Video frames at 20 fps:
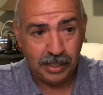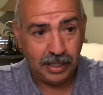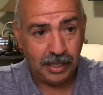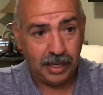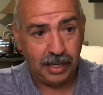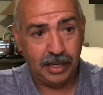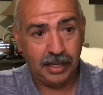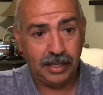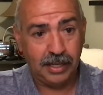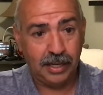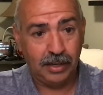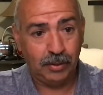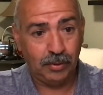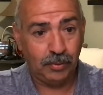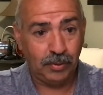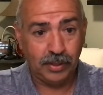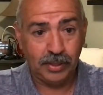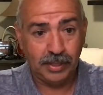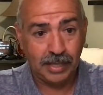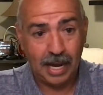And
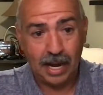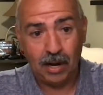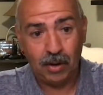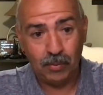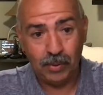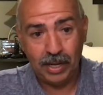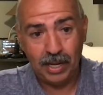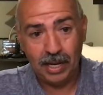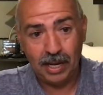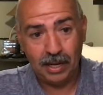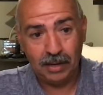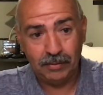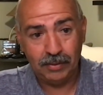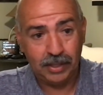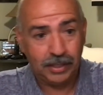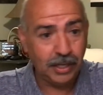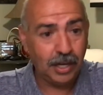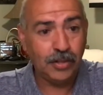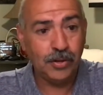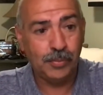then now we have
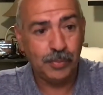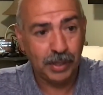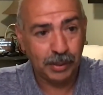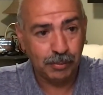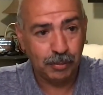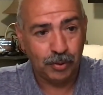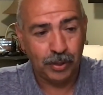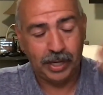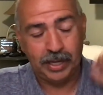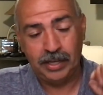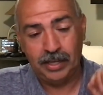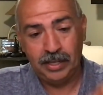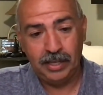another big boy.